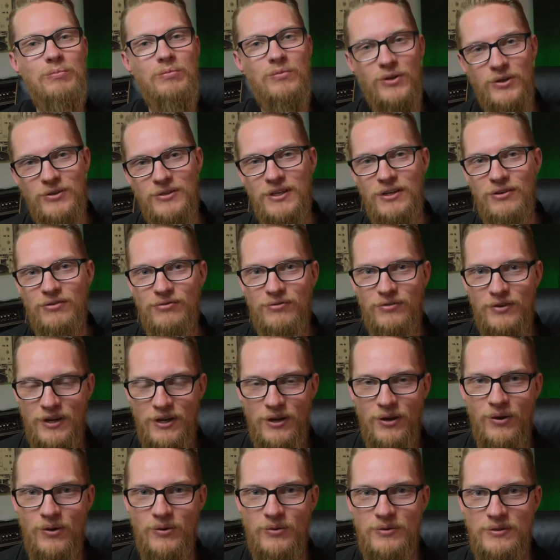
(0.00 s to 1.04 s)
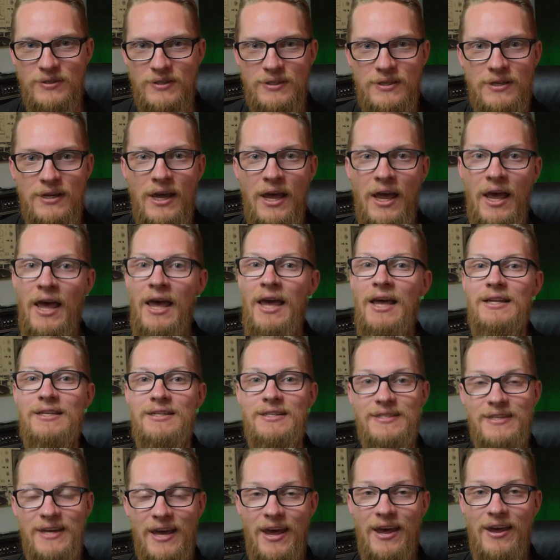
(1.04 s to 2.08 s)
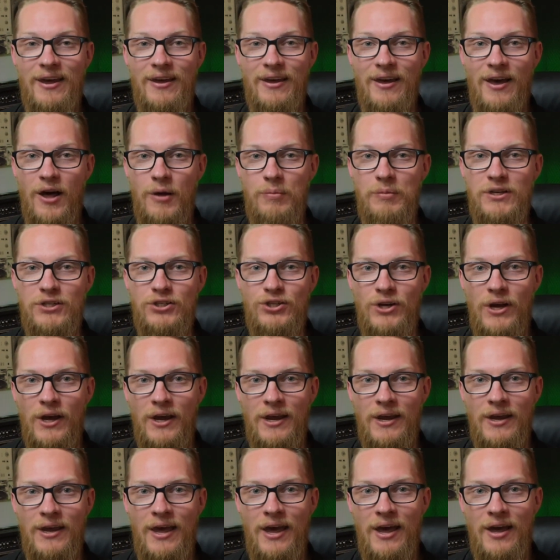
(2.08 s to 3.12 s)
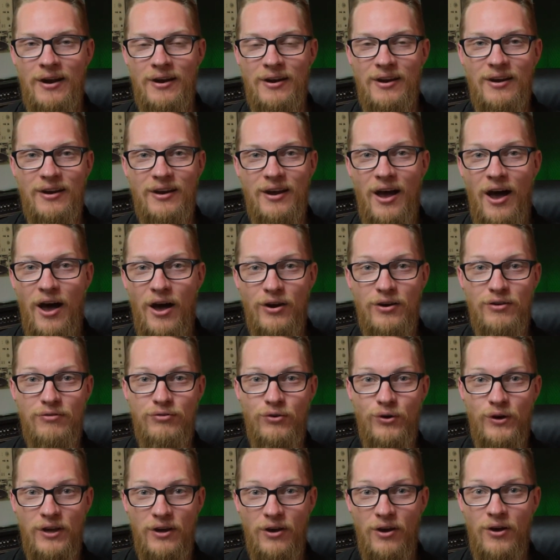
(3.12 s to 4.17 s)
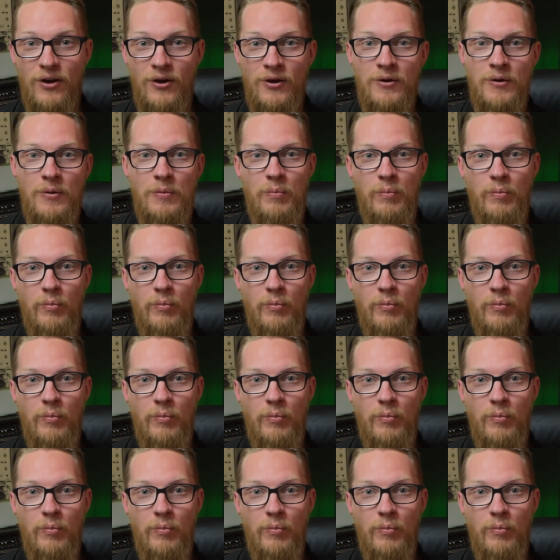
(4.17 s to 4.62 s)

music videos. Today I'll be checking out Carnavoyeur